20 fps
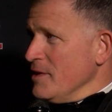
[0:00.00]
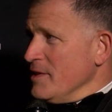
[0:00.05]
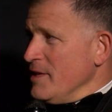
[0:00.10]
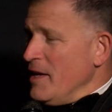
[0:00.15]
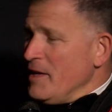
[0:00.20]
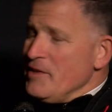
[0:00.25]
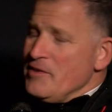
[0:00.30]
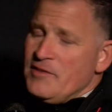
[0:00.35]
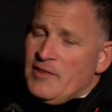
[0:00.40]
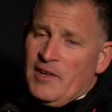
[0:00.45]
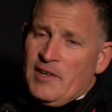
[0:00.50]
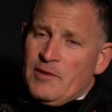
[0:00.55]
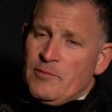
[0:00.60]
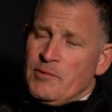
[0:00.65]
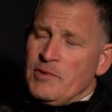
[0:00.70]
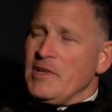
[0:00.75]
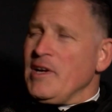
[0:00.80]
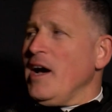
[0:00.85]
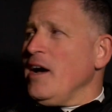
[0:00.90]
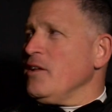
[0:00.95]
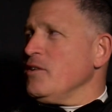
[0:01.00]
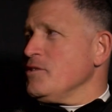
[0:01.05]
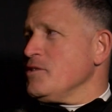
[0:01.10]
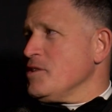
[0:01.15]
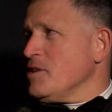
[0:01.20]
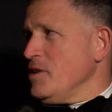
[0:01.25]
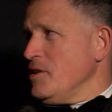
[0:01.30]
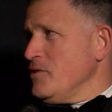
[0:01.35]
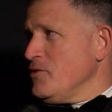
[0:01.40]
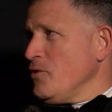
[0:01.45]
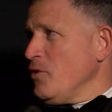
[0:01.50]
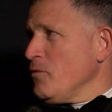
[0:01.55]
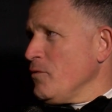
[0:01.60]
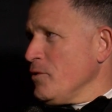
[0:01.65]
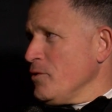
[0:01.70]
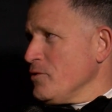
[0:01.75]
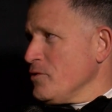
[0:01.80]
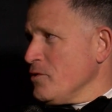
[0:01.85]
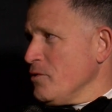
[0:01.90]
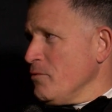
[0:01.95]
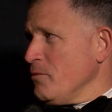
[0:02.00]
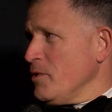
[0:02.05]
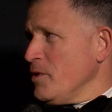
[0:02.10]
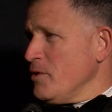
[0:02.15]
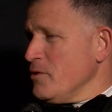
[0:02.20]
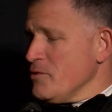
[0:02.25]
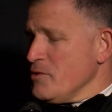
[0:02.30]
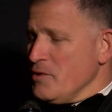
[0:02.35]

yet he's done it with college kids over his career.